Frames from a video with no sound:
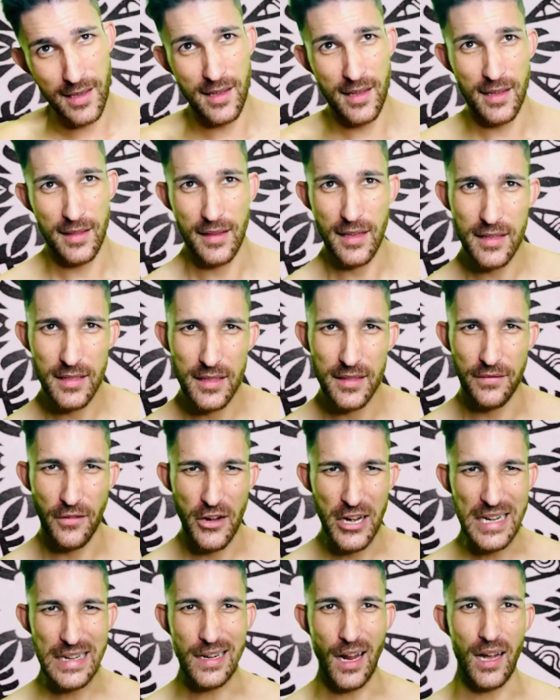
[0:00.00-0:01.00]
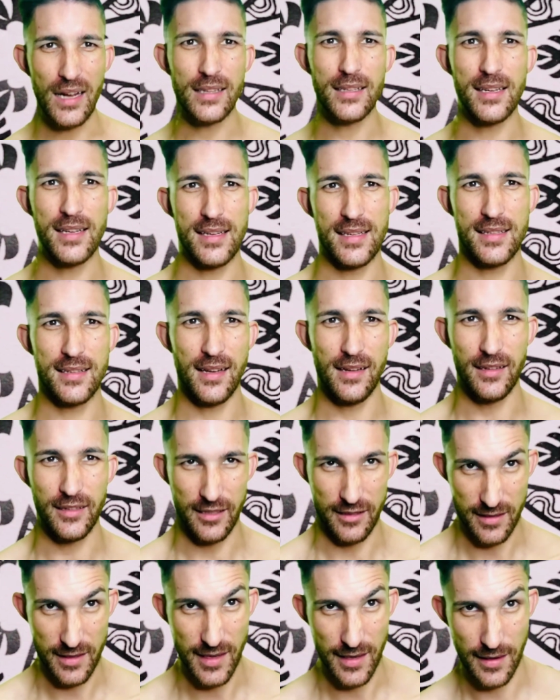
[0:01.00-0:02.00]
This is very 90s style,
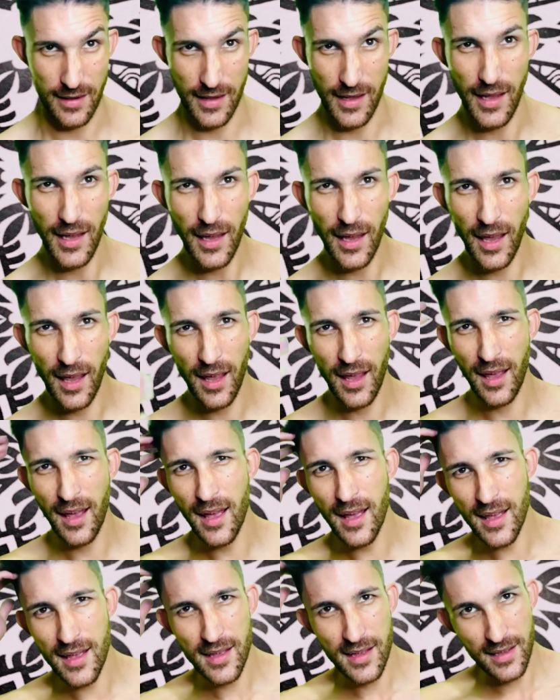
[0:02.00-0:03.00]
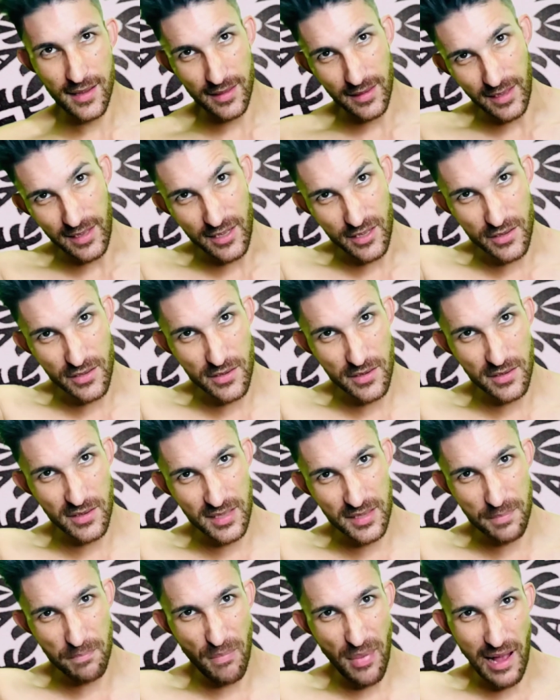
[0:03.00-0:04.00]
don't you think? They used to
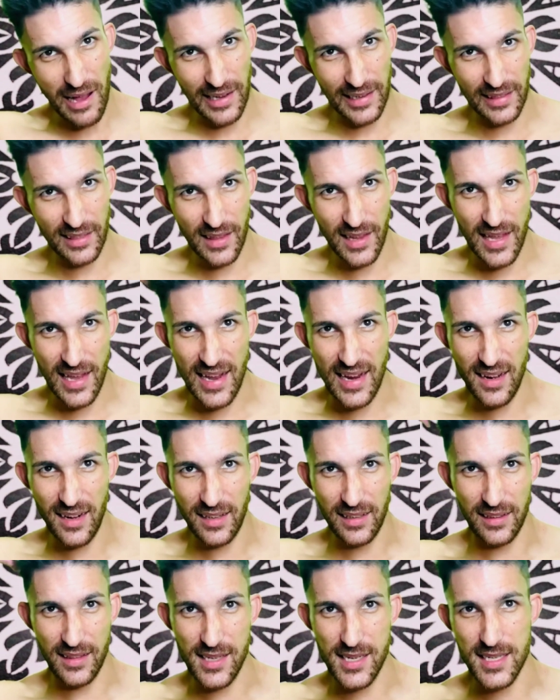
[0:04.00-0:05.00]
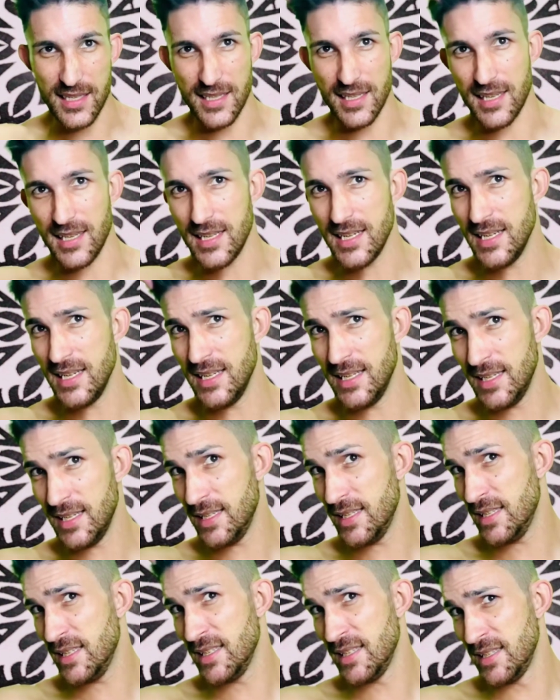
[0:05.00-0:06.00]
spike their hair like this.
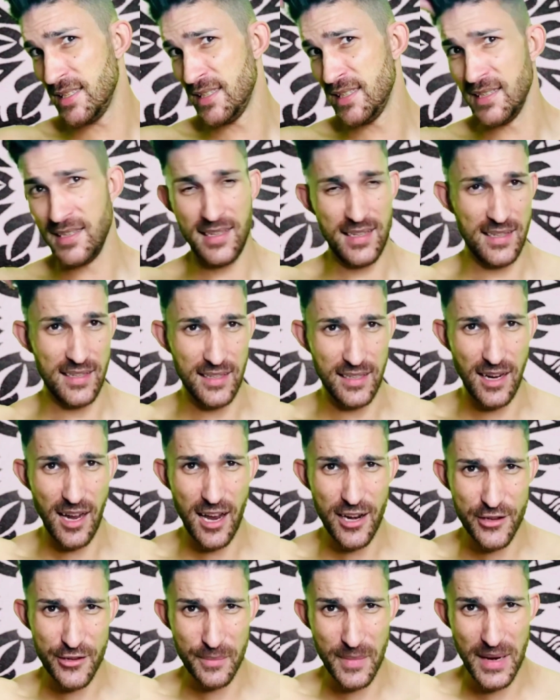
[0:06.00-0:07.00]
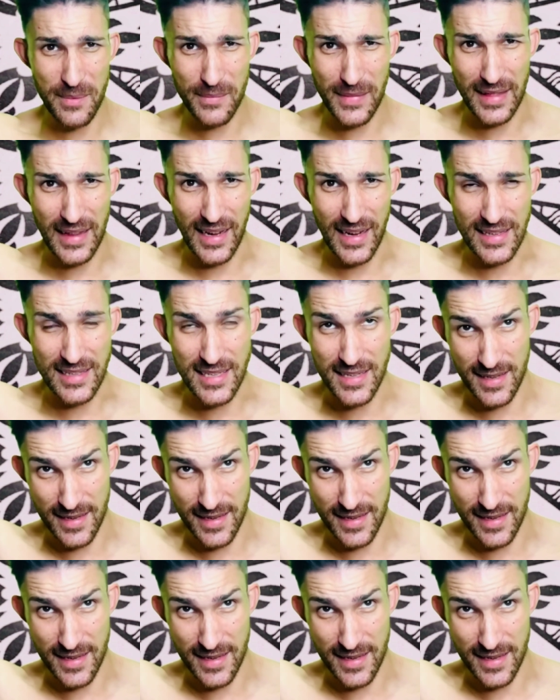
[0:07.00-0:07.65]
You guys remember that?